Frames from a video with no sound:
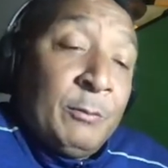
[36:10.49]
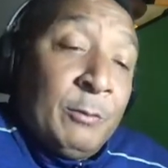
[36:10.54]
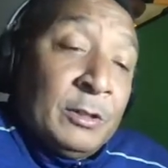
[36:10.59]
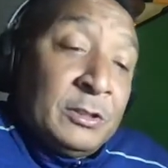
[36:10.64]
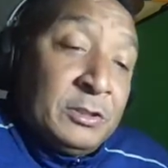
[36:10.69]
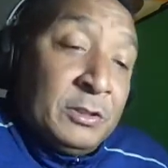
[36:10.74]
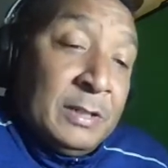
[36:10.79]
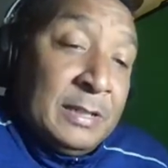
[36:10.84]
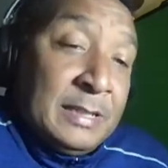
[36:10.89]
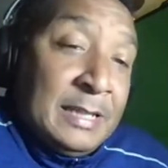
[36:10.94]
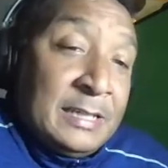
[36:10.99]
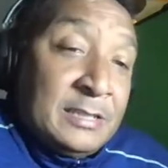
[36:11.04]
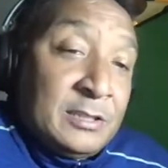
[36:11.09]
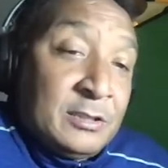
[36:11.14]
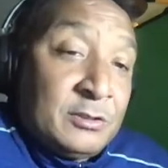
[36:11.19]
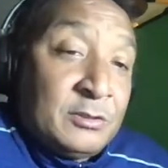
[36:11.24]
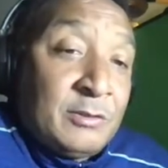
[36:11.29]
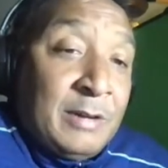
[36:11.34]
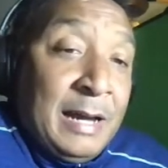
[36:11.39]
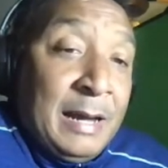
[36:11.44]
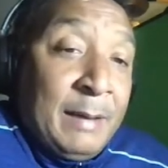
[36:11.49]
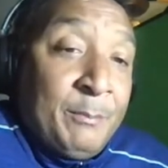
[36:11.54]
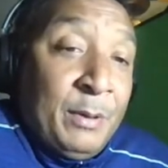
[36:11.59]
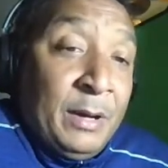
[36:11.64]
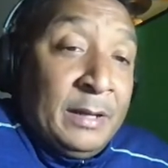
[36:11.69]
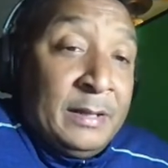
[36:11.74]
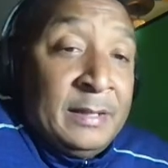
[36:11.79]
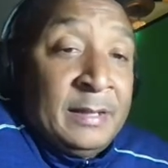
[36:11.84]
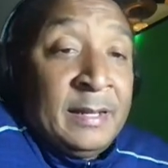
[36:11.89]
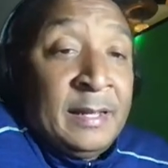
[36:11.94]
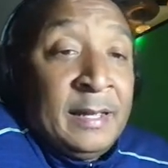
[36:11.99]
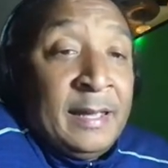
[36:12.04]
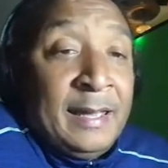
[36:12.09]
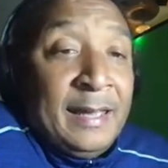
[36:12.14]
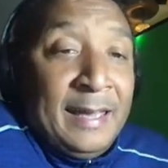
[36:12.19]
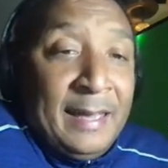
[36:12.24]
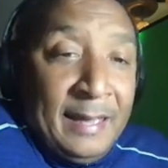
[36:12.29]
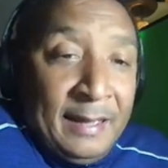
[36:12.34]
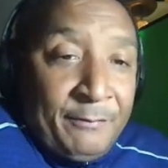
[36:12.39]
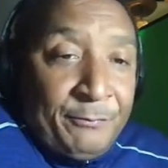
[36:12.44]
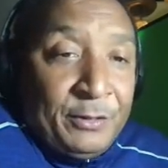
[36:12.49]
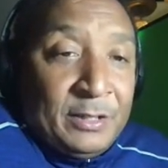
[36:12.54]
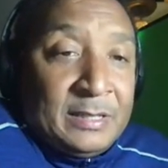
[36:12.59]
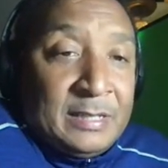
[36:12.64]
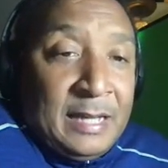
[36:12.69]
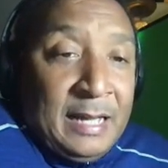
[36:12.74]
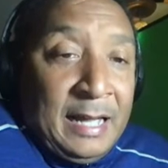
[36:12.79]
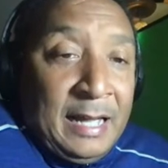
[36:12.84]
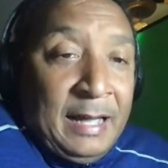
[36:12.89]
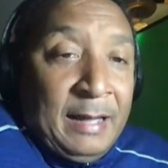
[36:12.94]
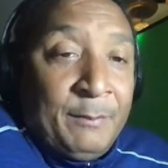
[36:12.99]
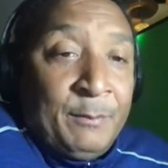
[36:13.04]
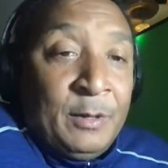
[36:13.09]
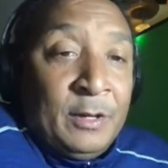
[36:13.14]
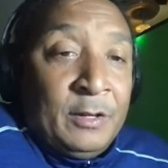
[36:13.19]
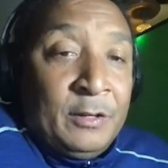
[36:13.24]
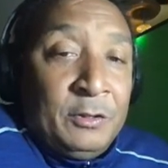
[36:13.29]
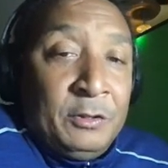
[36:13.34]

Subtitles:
But once you hit that subscribe button, every time